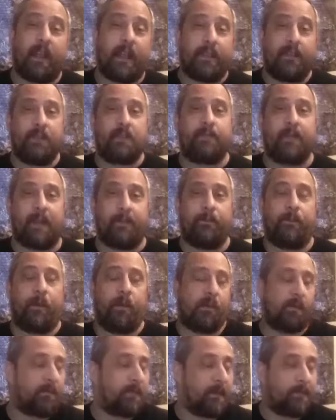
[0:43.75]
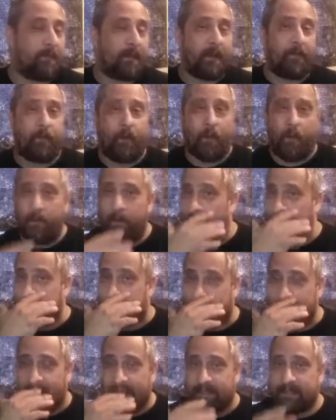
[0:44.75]
So I use my phone, but my phone
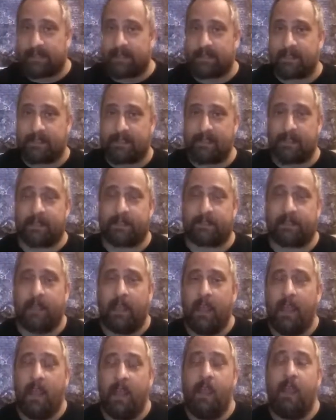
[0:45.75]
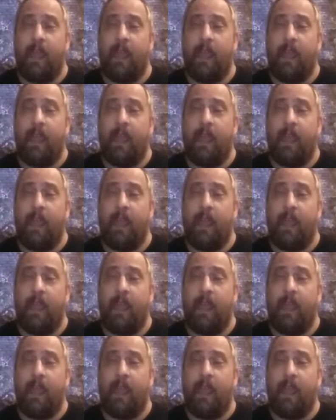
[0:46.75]
is the Nexus 6.